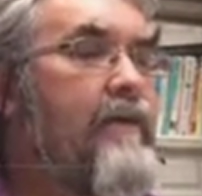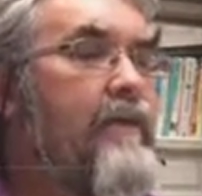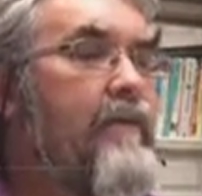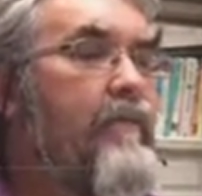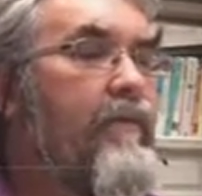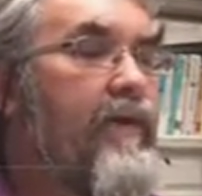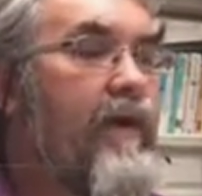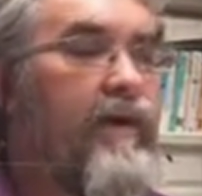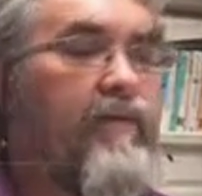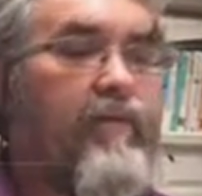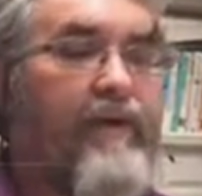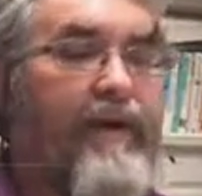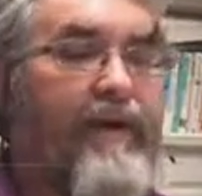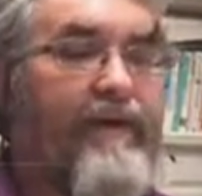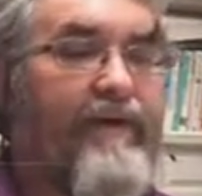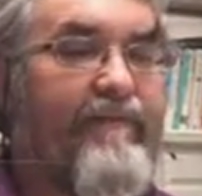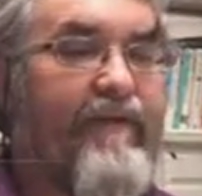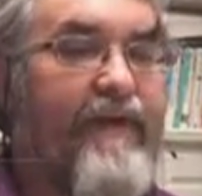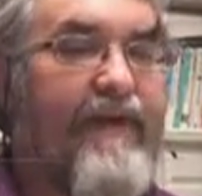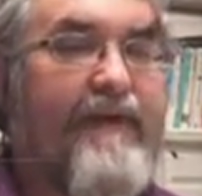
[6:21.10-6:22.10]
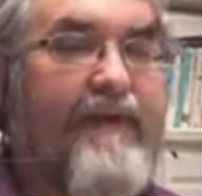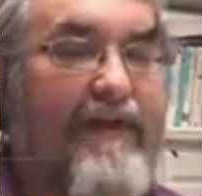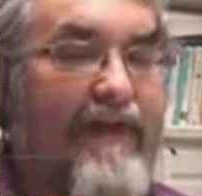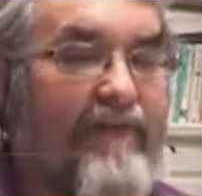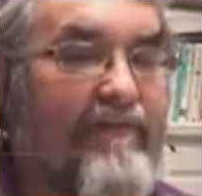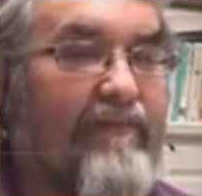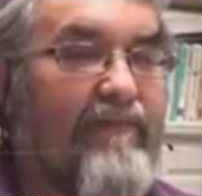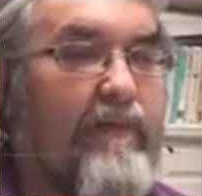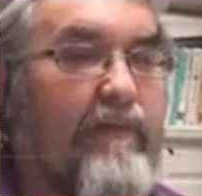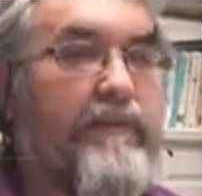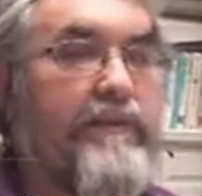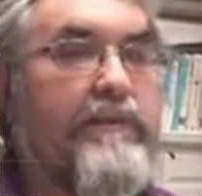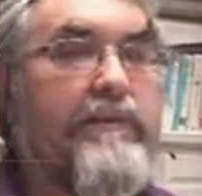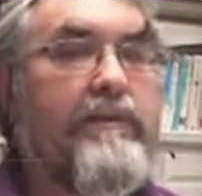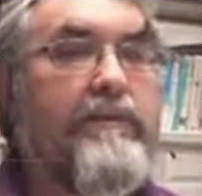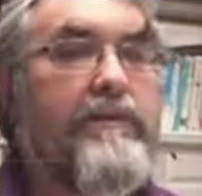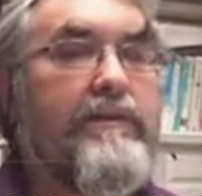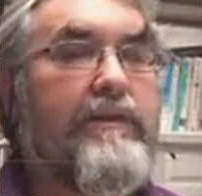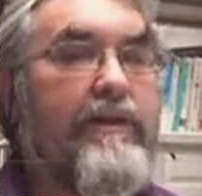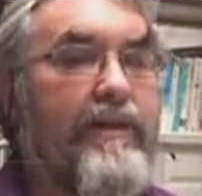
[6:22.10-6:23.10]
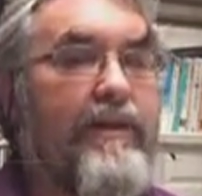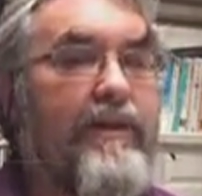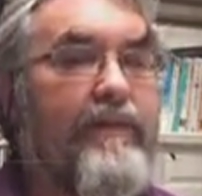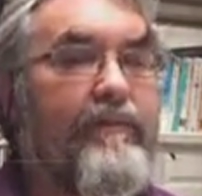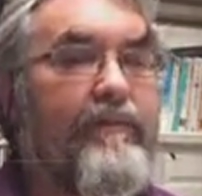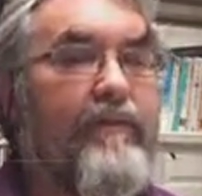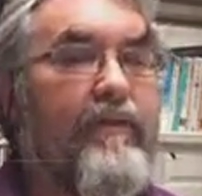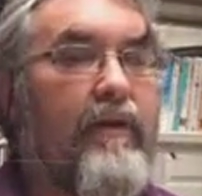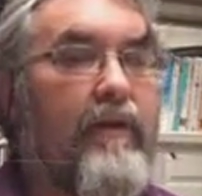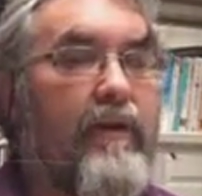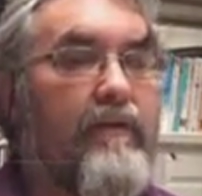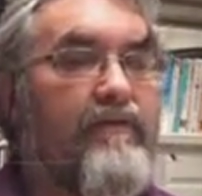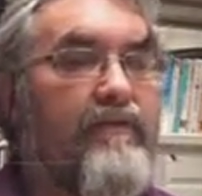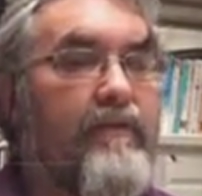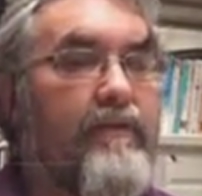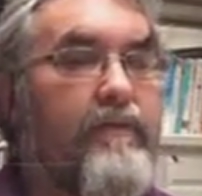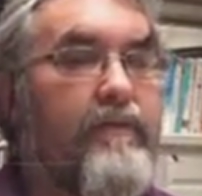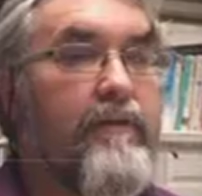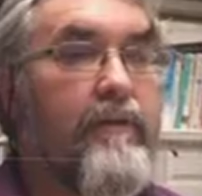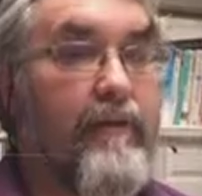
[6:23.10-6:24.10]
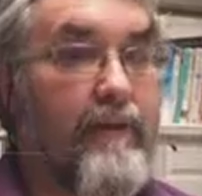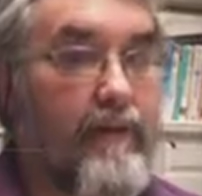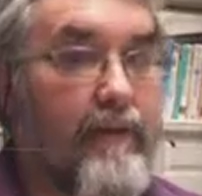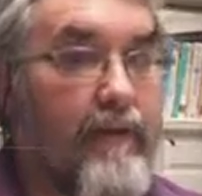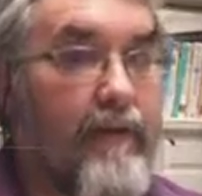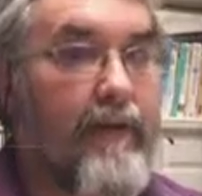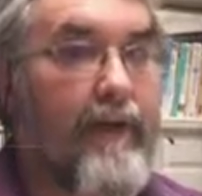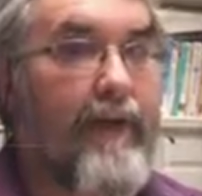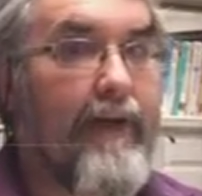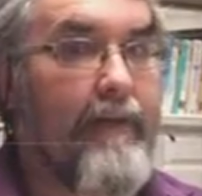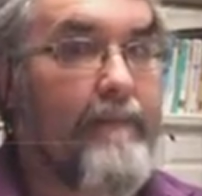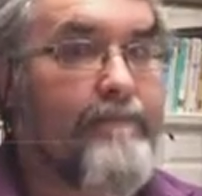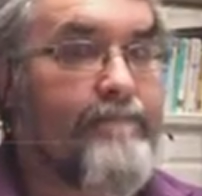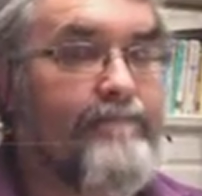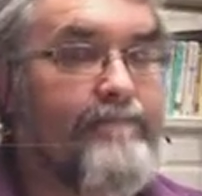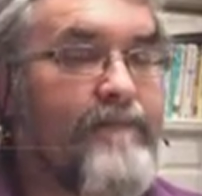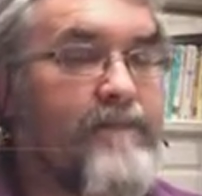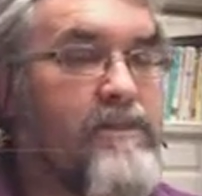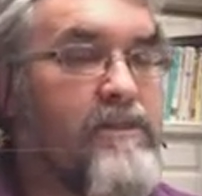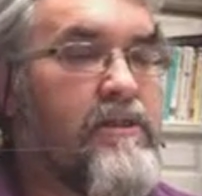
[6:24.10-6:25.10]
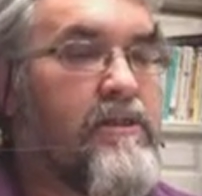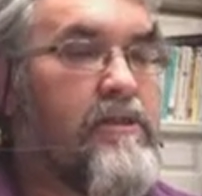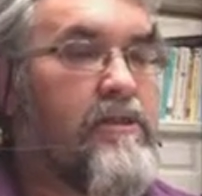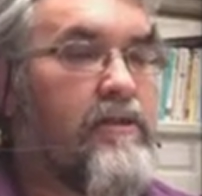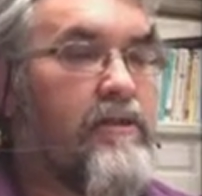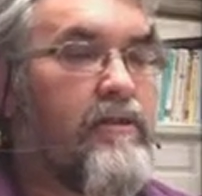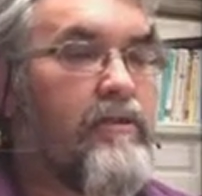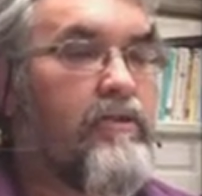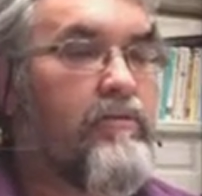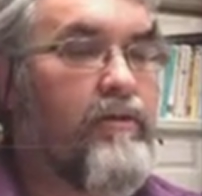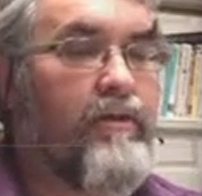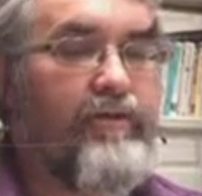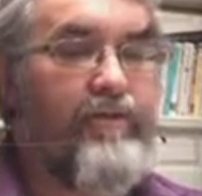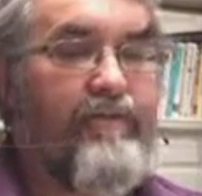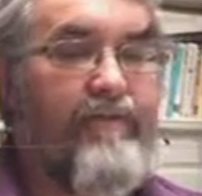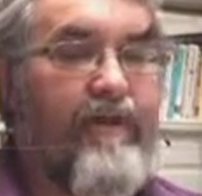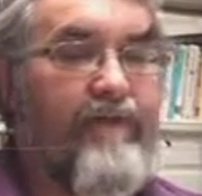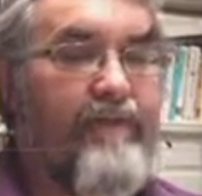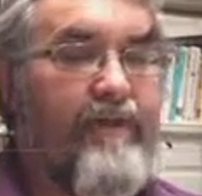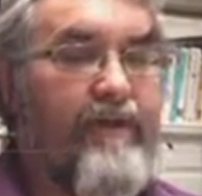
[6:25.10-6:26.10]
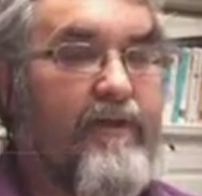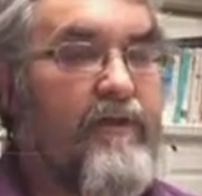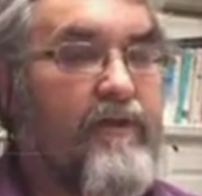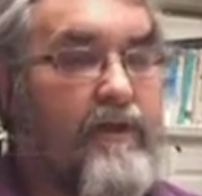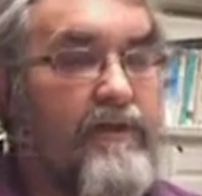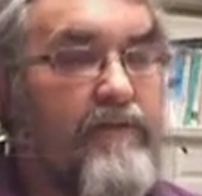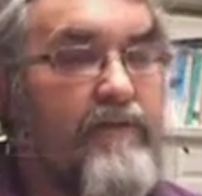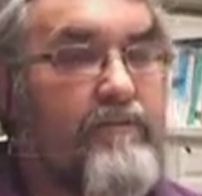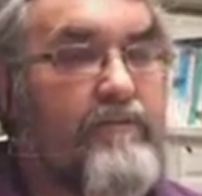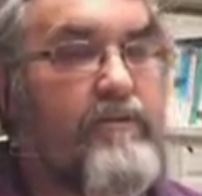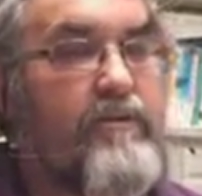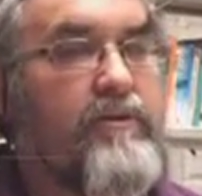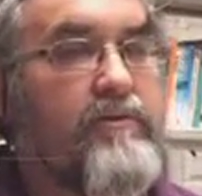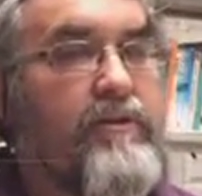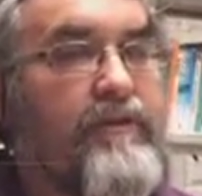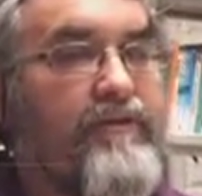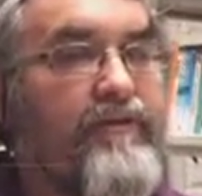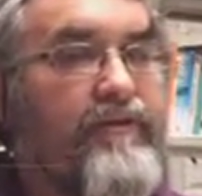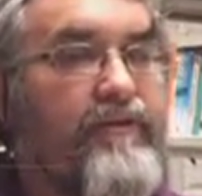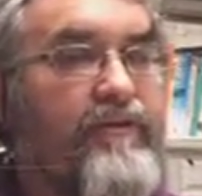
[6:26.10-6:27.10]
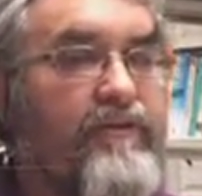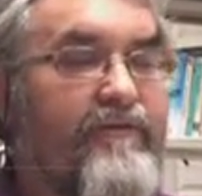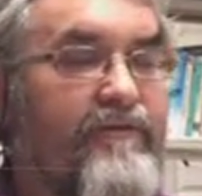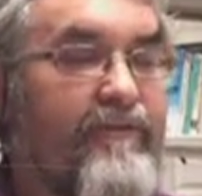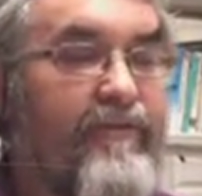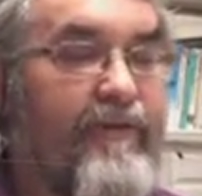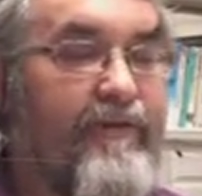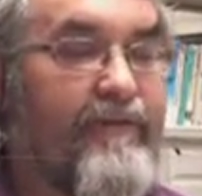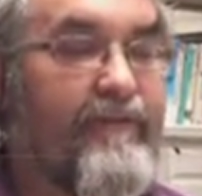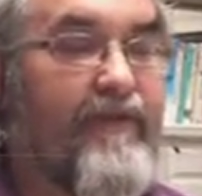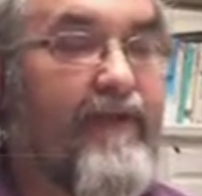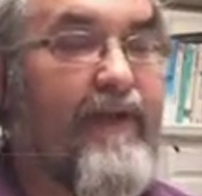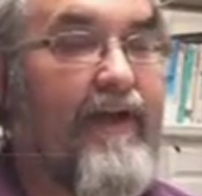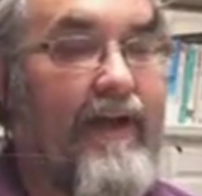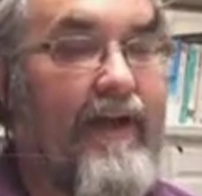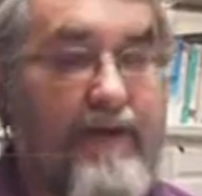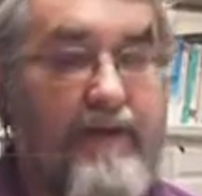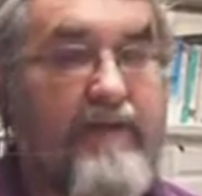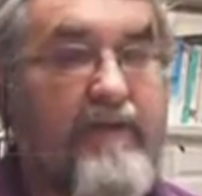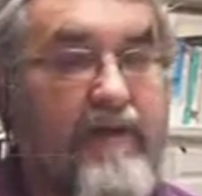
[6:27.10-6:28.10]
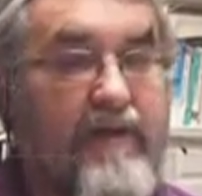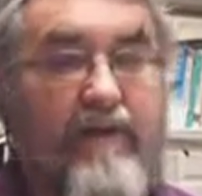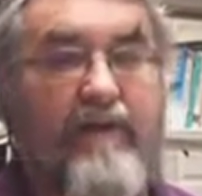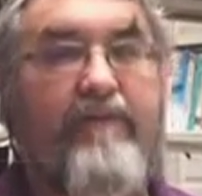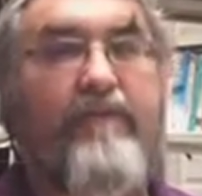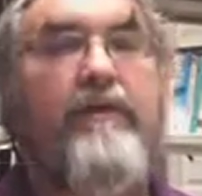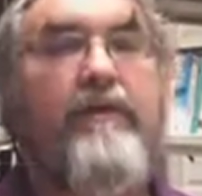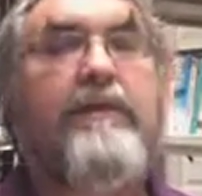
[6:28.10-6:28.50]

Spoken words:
We are looking at a very different type of learning to what you may have been accustomed to. And for those of you that have been out of